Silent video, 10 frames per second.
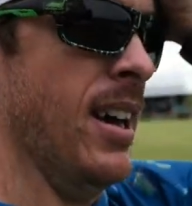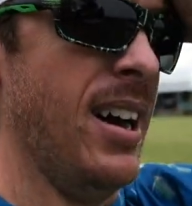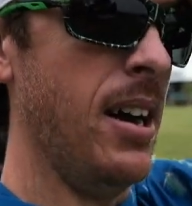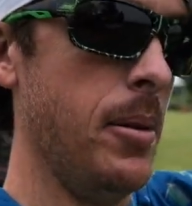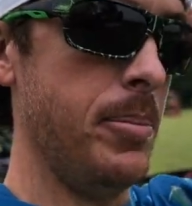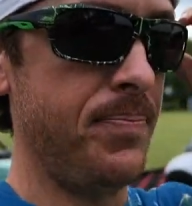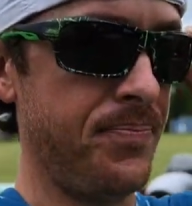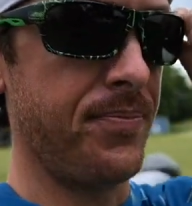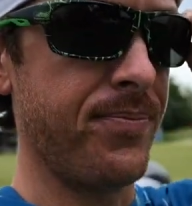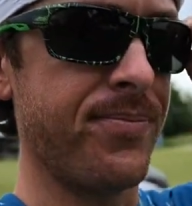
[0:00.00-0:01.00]
Um,
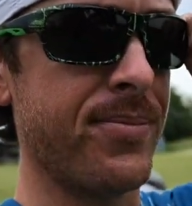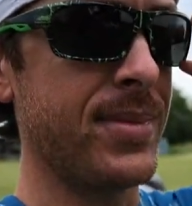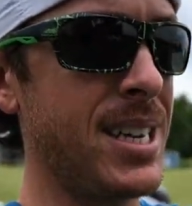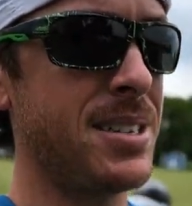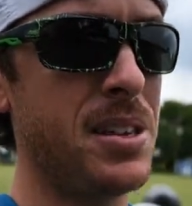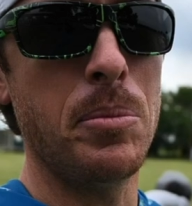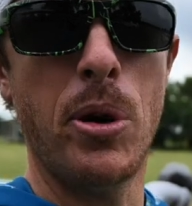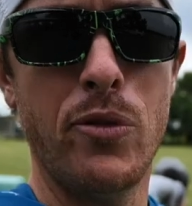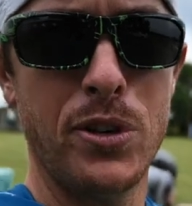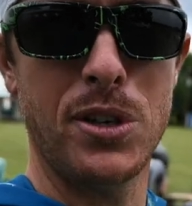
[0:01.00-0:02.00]
I could see the
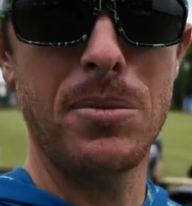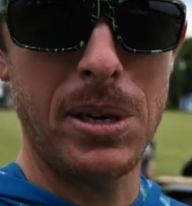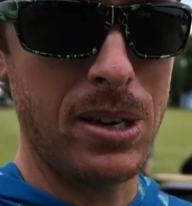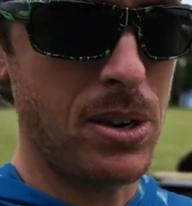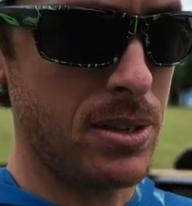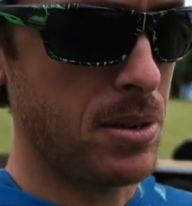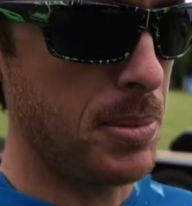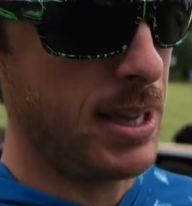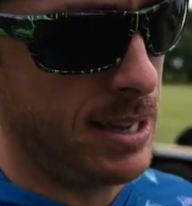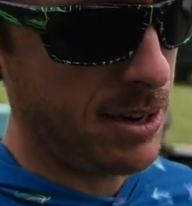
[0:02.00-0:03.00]
bow fishing being awesome,
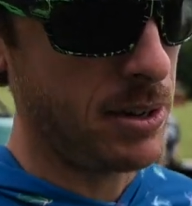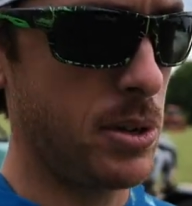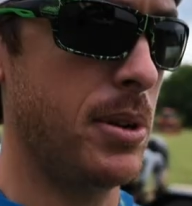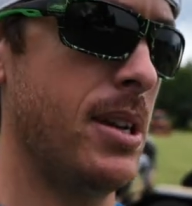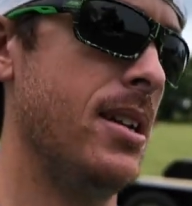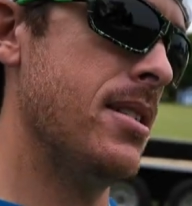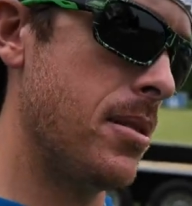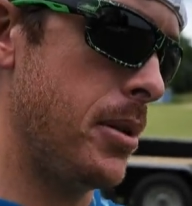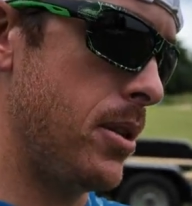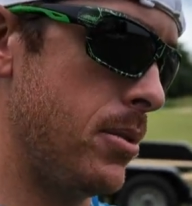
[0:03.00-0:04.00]
and then also getting in
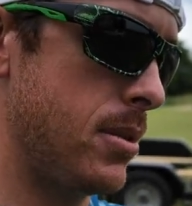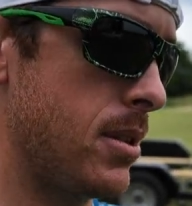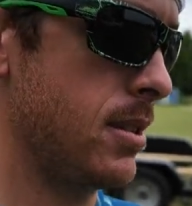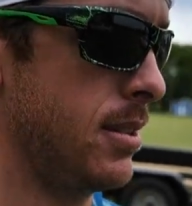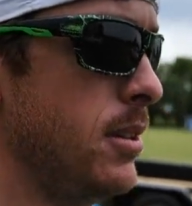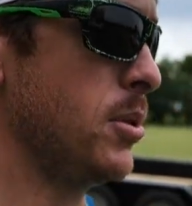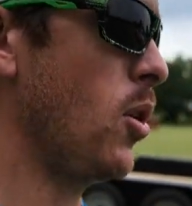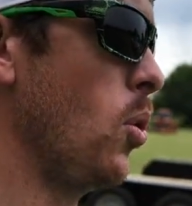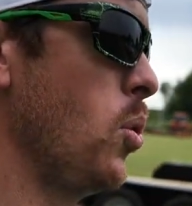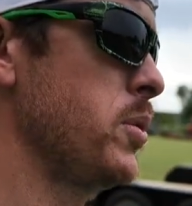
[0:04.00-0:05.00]
some of those those
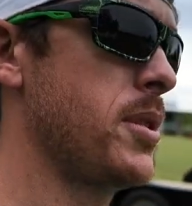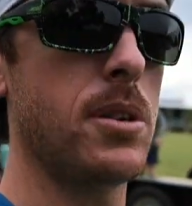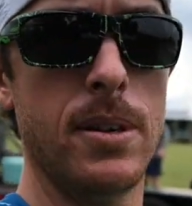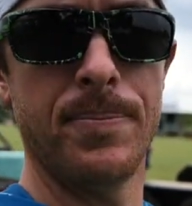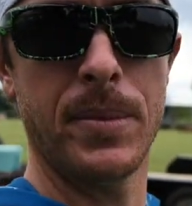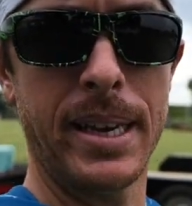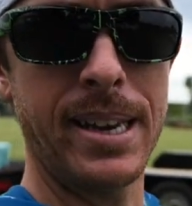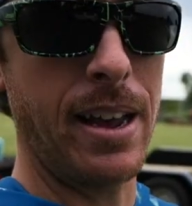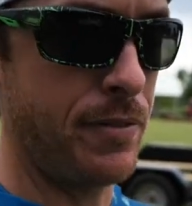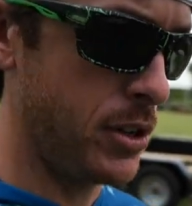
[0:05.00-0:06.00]
holes, like
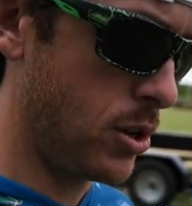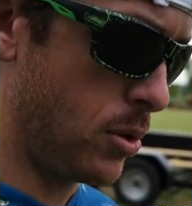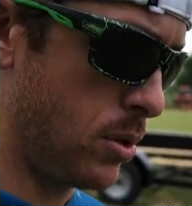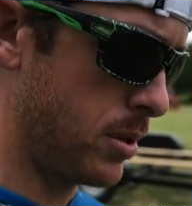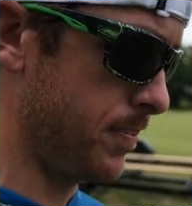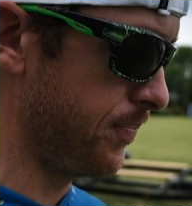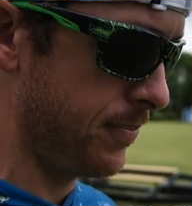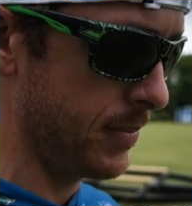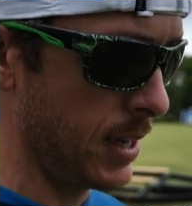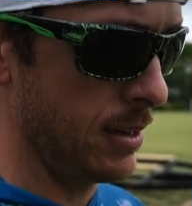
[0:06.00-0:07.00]
catfish holes
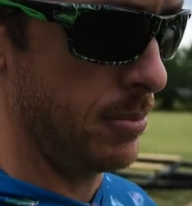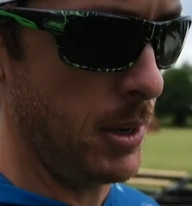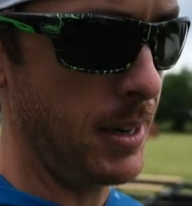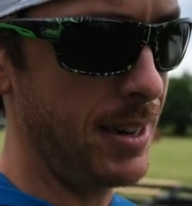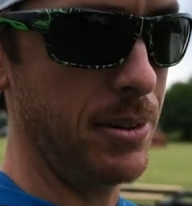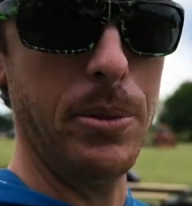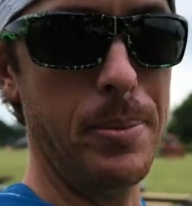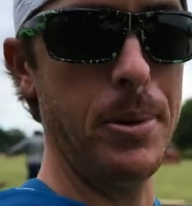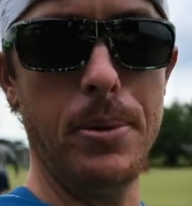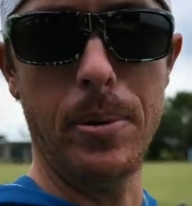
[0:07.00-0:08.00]
but I don't know what
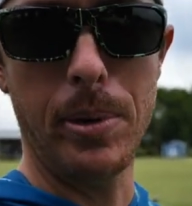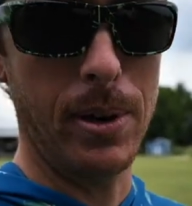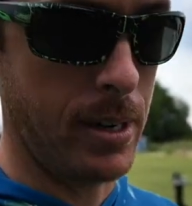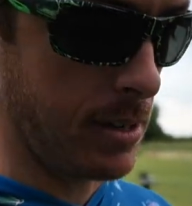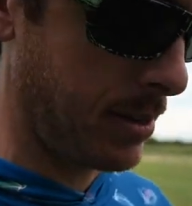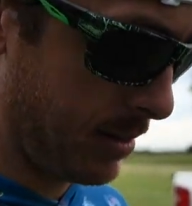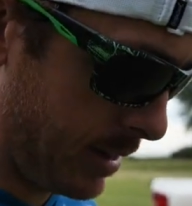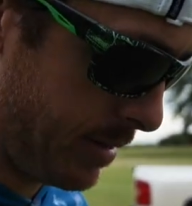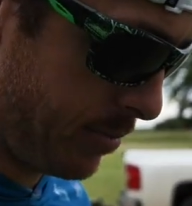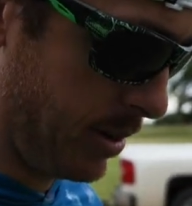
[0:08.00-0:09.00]
I'm doing up here, guys.
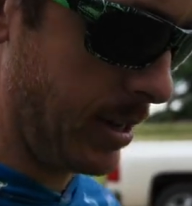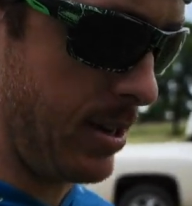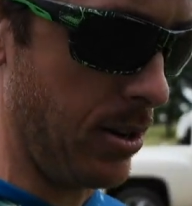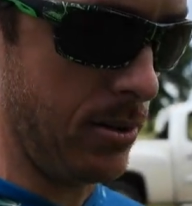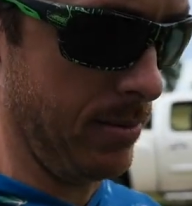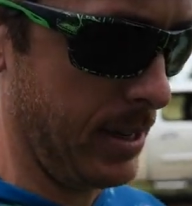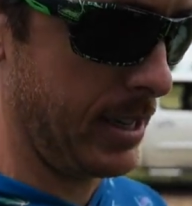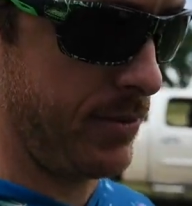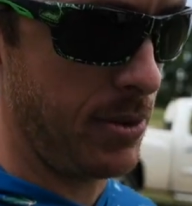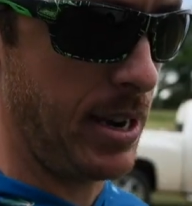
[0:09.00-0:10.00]
I really don't. Like,
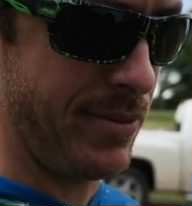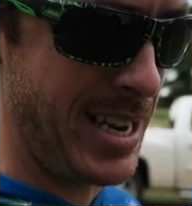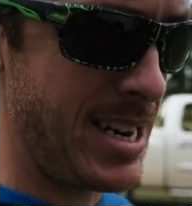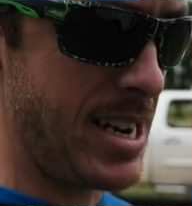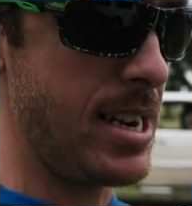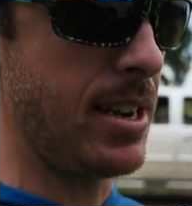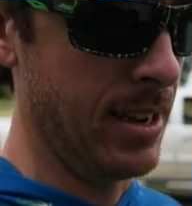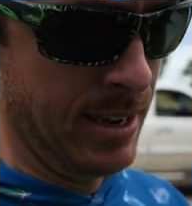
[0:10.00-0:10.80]
if you have any